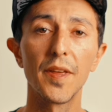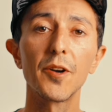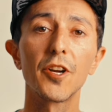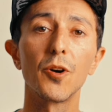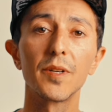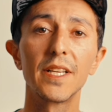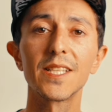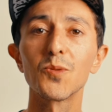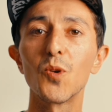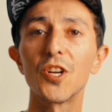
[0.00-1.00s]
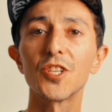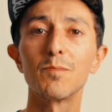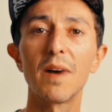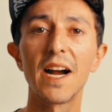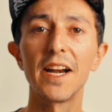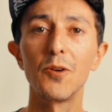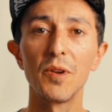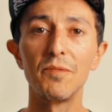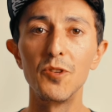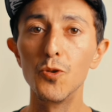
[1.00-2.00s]
there you go. This was my
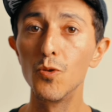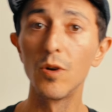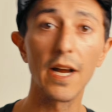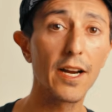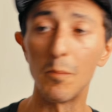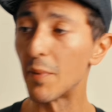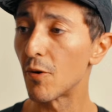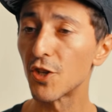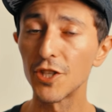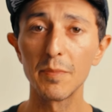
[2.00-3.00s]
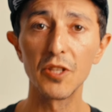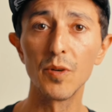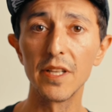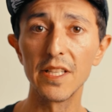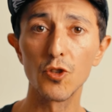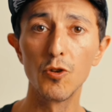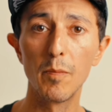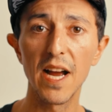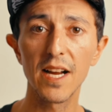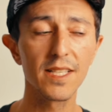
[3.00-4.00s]
review, like comparison between these two
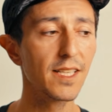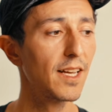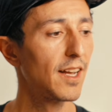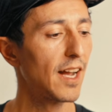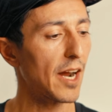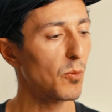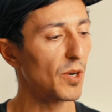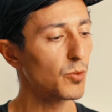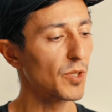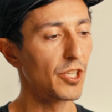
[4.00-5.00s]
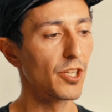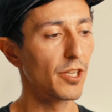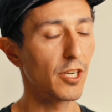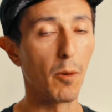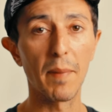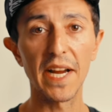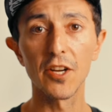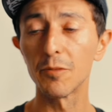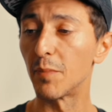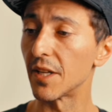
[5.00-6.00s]
bags. I went with the
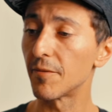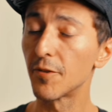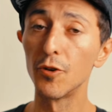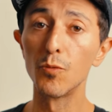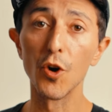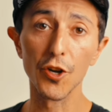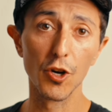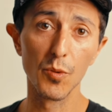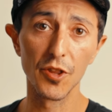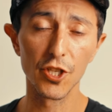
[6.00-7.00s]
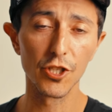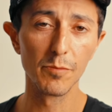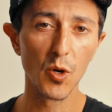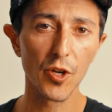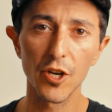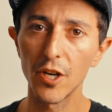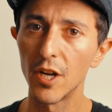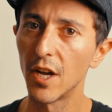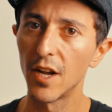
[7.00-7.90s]
Compagnon, but if you want to go with the Shimoda,